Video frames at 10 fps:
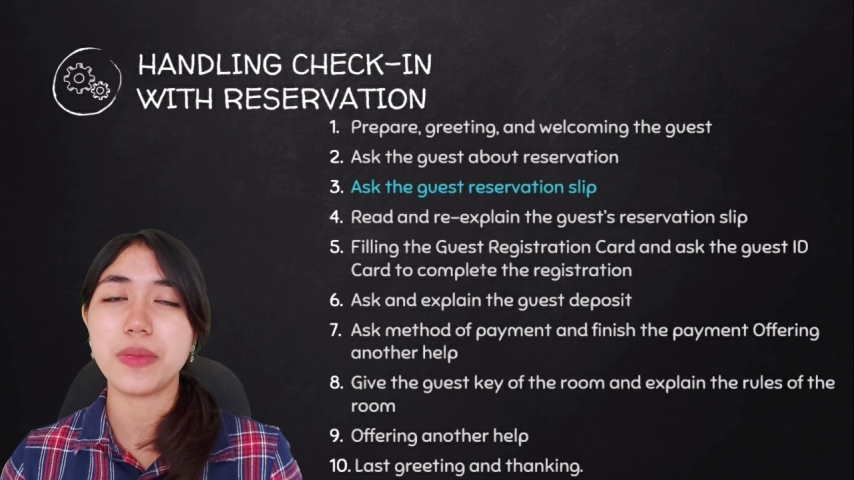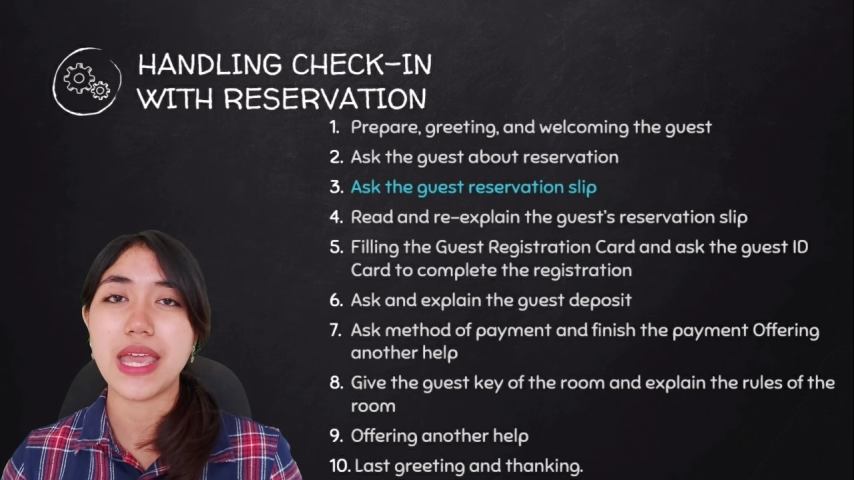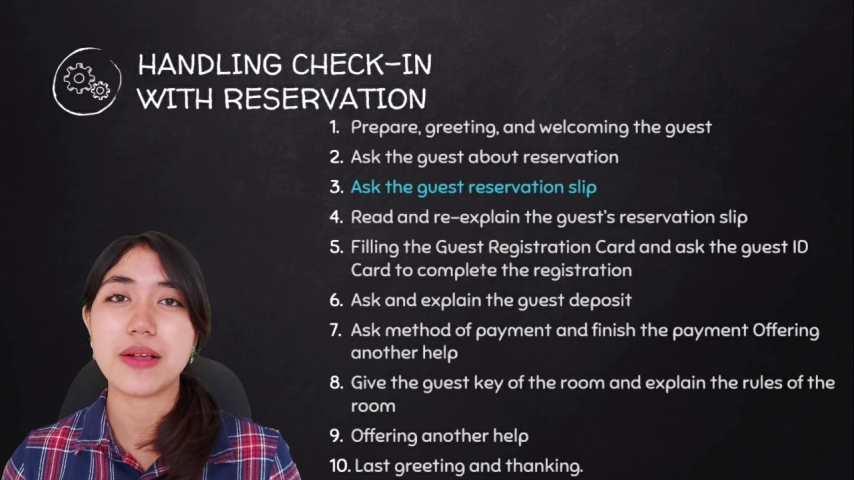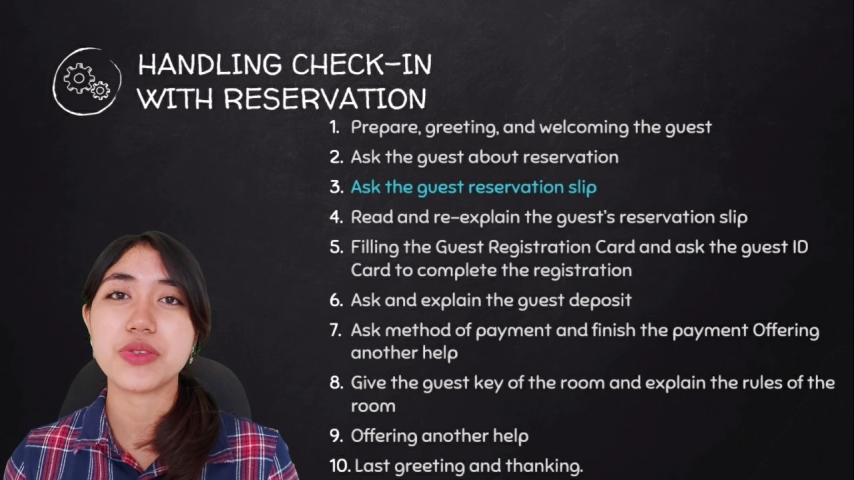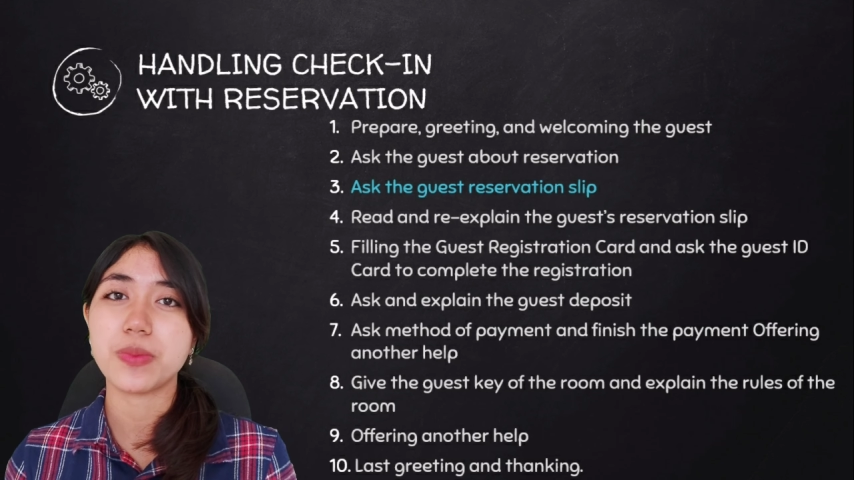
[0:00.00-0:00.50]

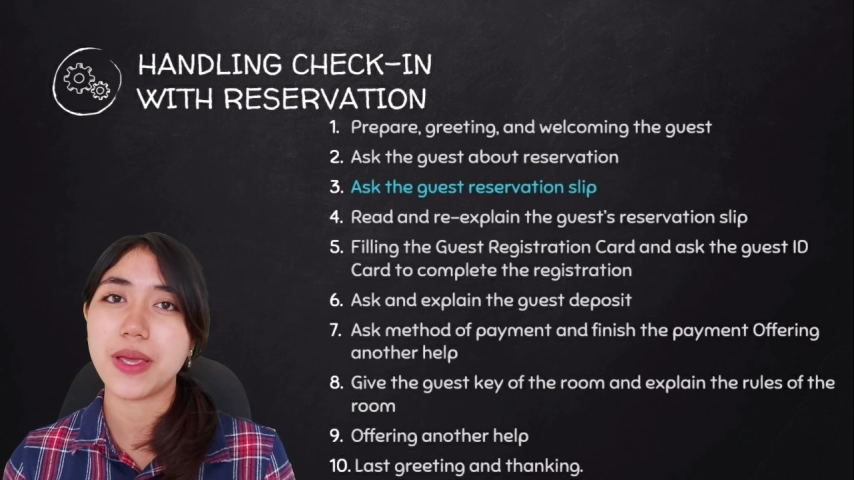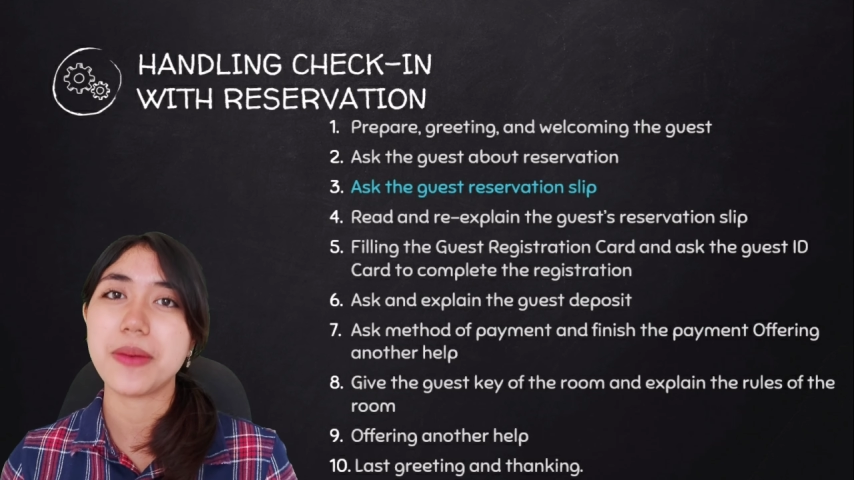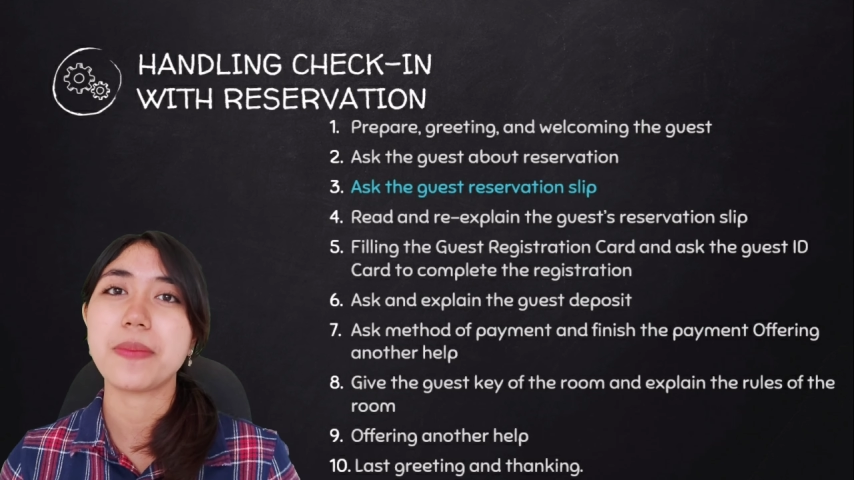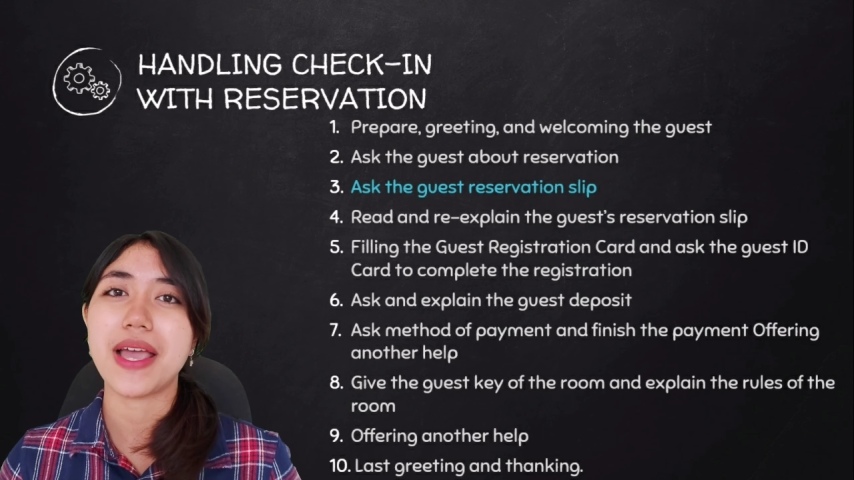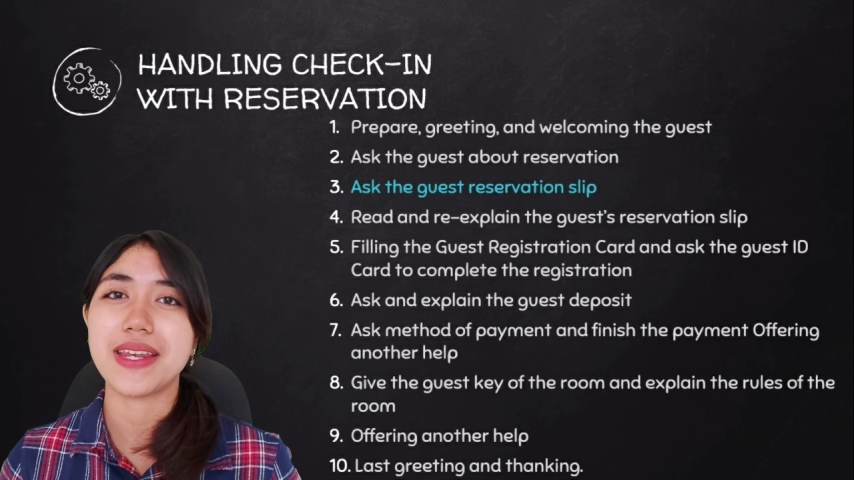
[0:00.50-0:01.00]
be
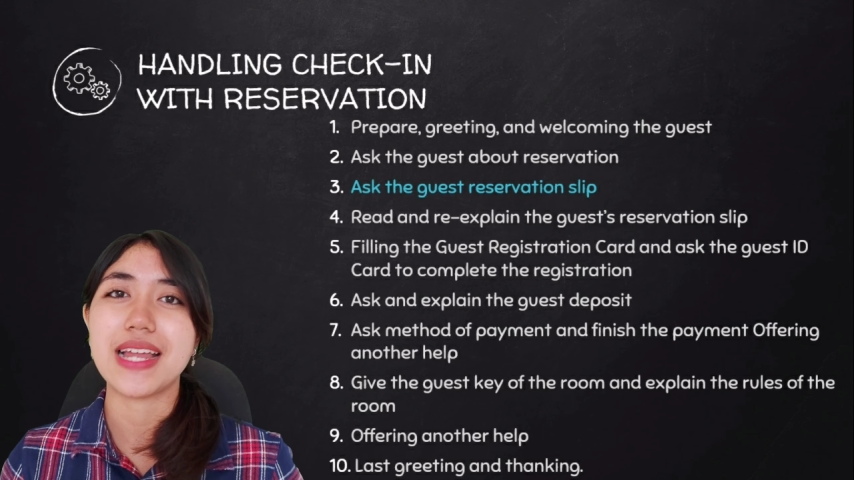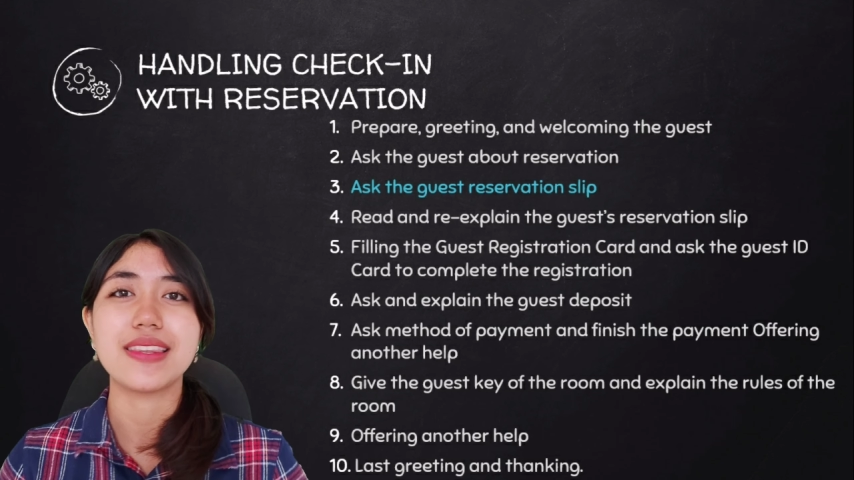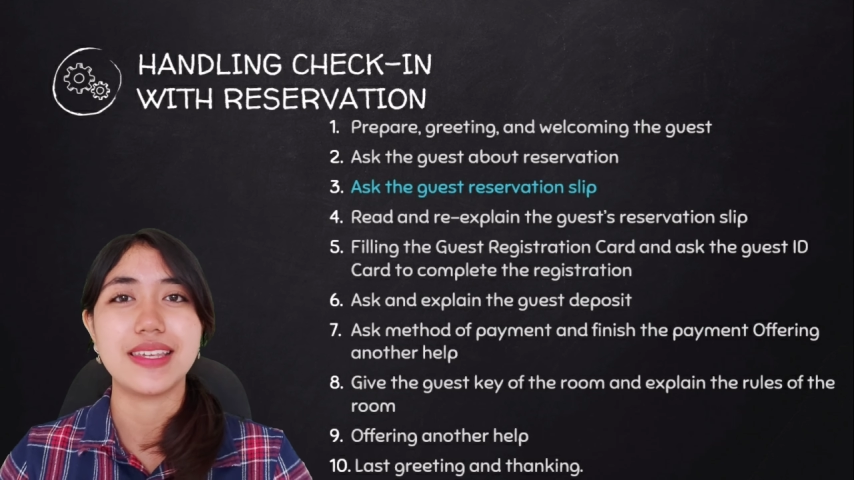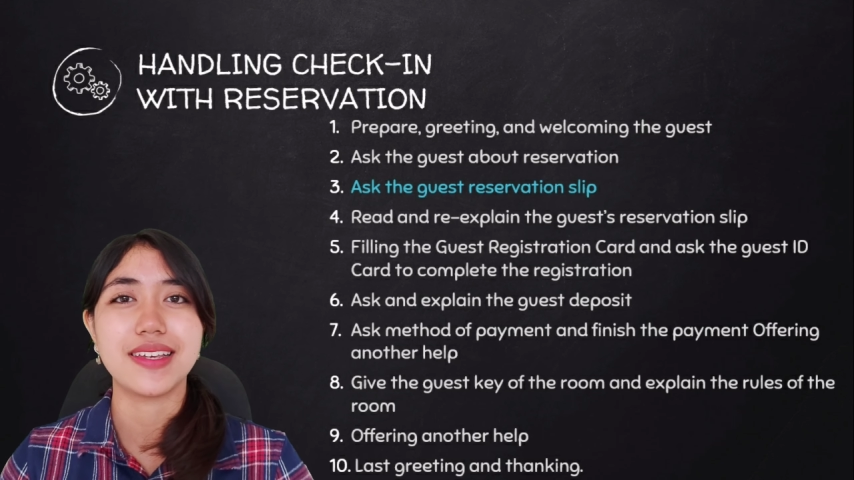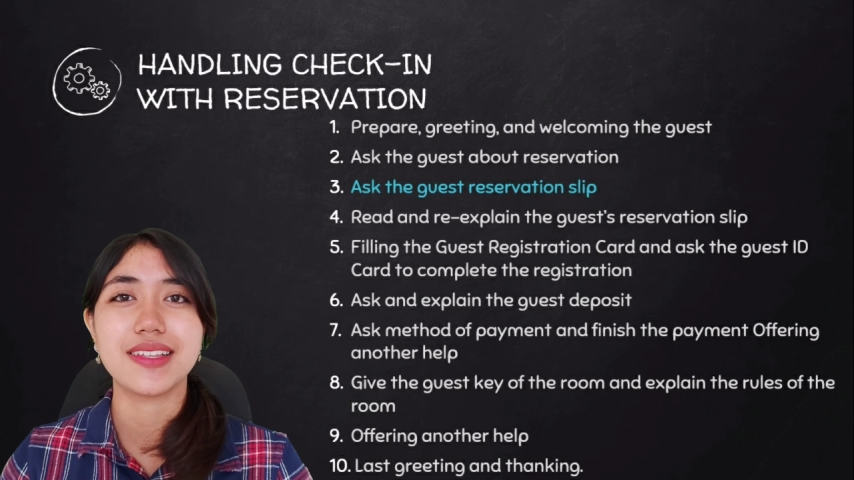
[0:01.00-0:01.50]
explained by
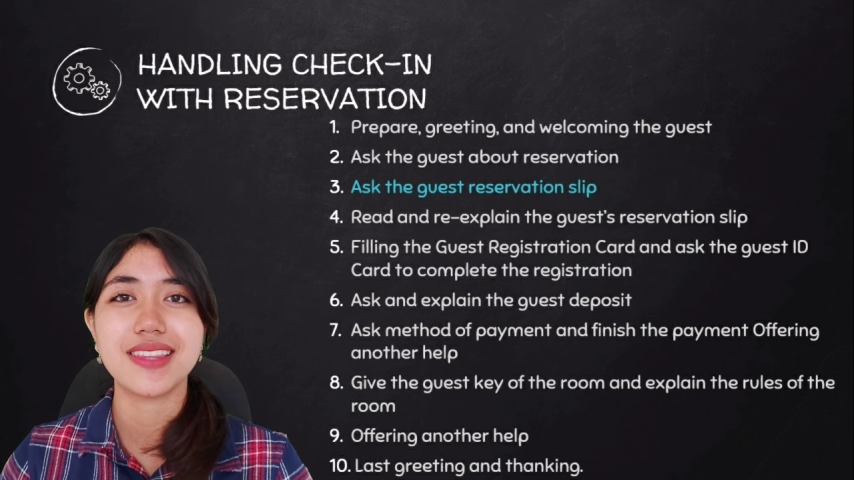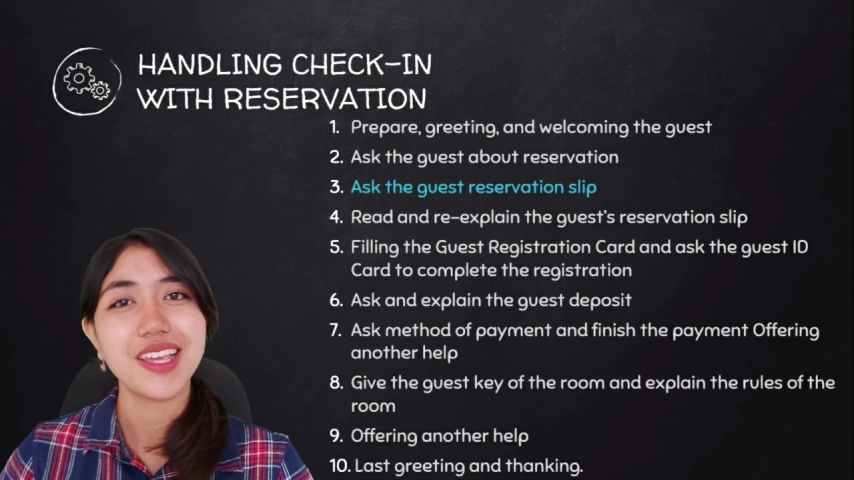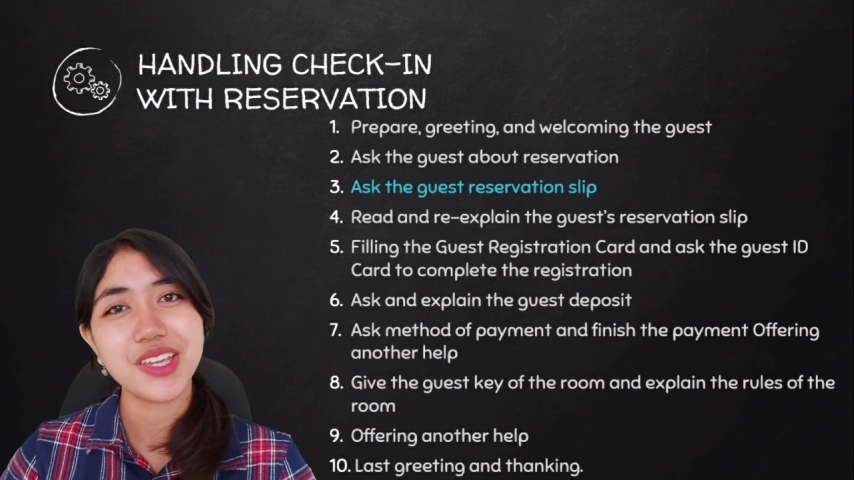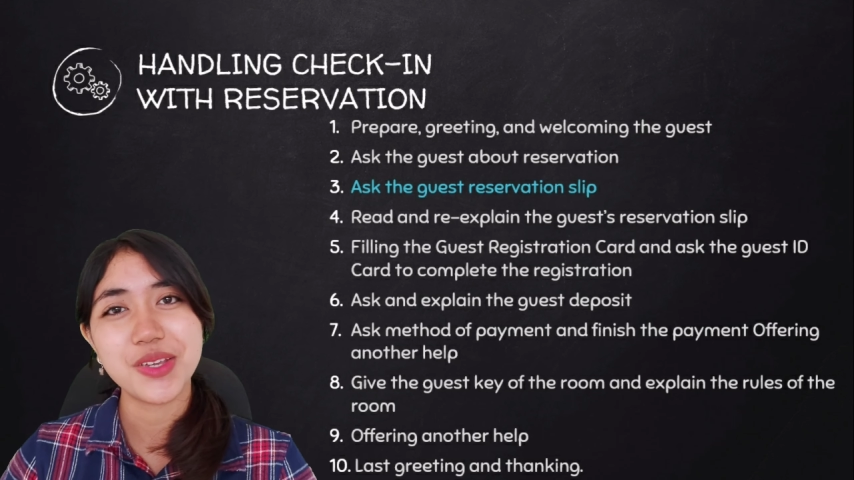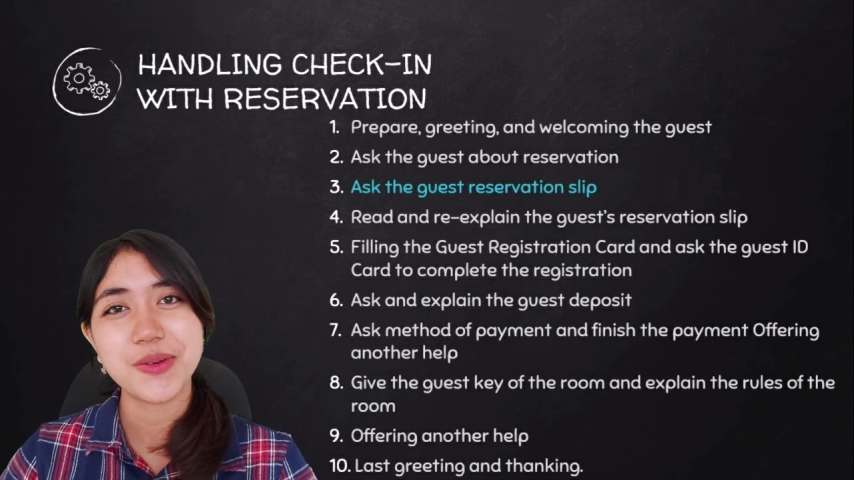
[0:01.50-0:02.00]
Dandia.
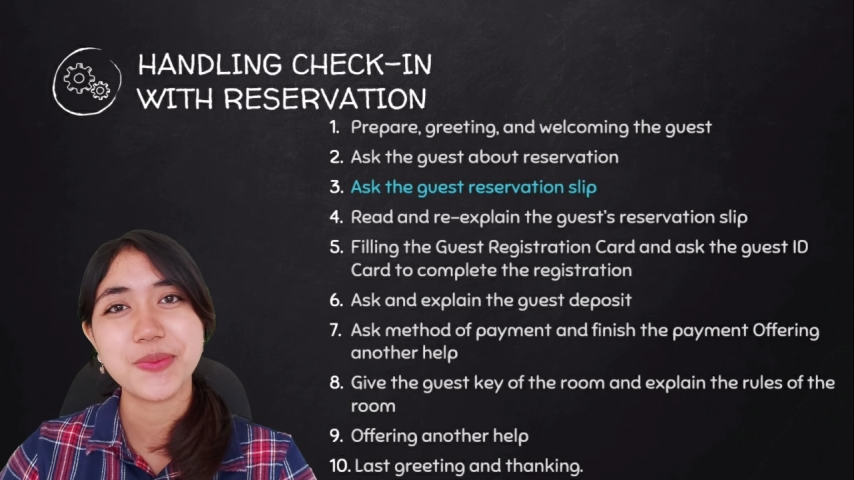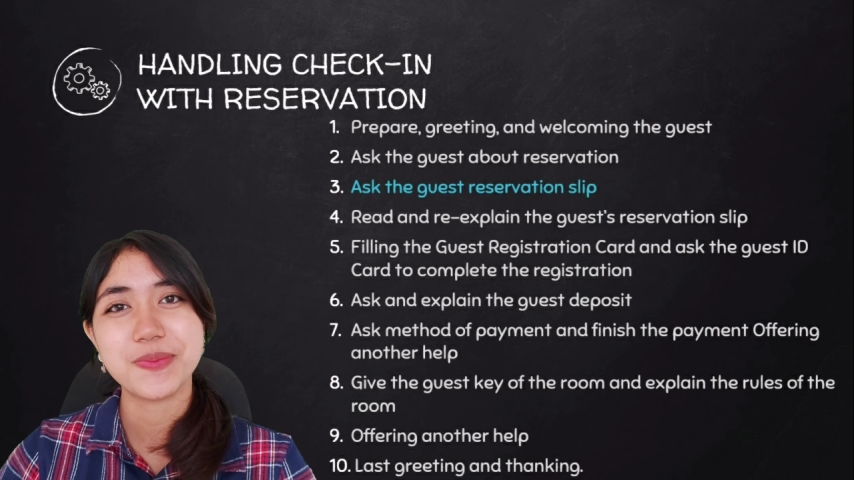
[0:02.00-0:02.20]
Thank you.